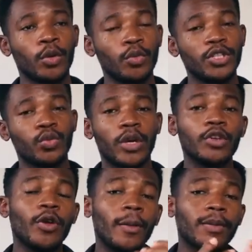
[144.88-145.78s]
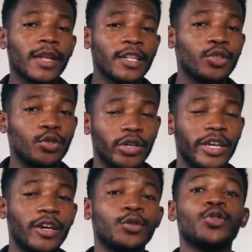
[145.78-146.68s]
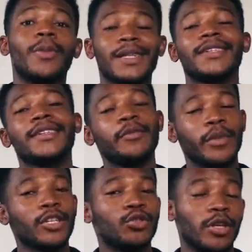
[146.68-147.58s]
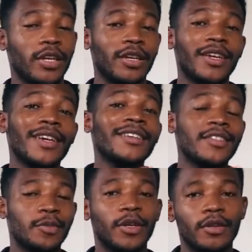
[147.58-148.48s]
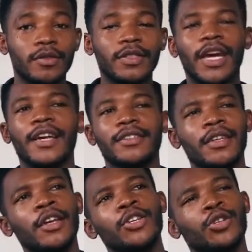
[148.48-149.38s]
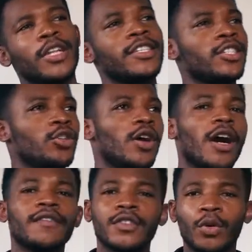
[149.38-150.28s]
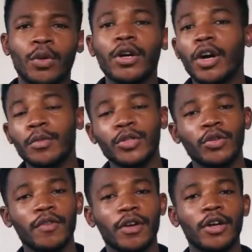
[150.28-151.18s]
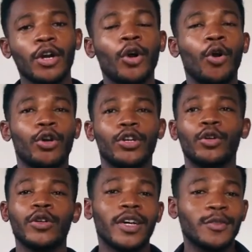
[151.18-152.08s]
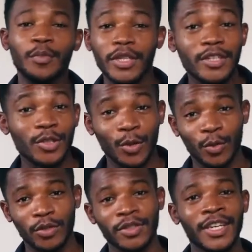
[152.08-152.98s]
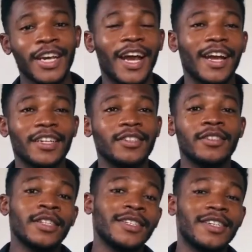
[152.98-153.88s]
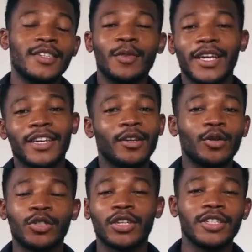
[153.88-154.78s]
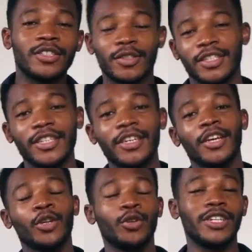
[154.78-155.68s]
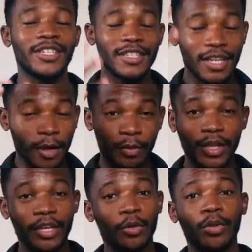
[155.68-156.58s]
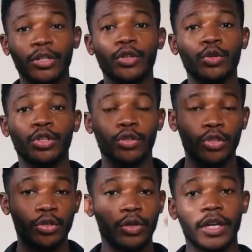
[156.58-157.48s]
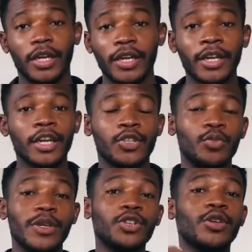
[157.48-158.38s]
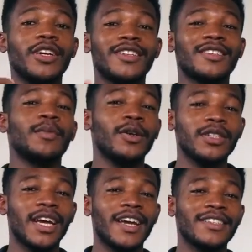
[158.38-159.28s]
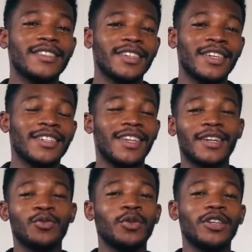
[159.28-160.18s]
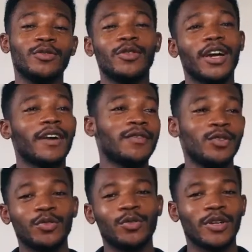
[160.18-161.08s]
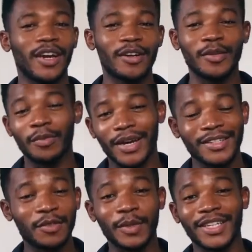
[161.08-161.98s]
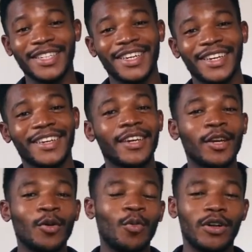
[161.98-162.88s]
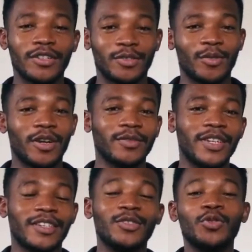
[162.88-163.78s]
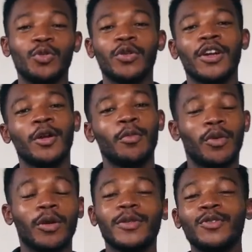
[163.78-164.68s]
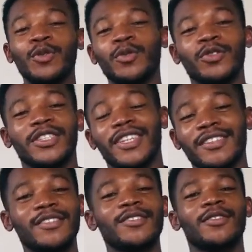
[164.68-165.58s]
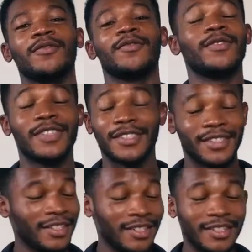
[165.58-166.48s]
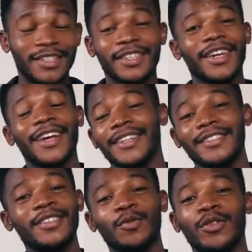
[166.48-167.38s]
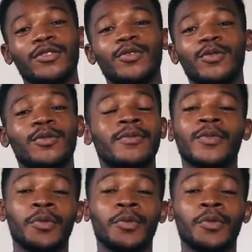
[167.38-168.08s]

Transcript: which when you apply to your hair, automatically makes your hair smell nice. So let's say you have someone coming over or you're going out to meet someone and things might get all touchy-touchy. You can easily apply your body lotion to your hair to make your hair smell nice. That way you don't have to, you know, carry bad smelling hair walking around and, you know, probably ruin your chances of anything you want to do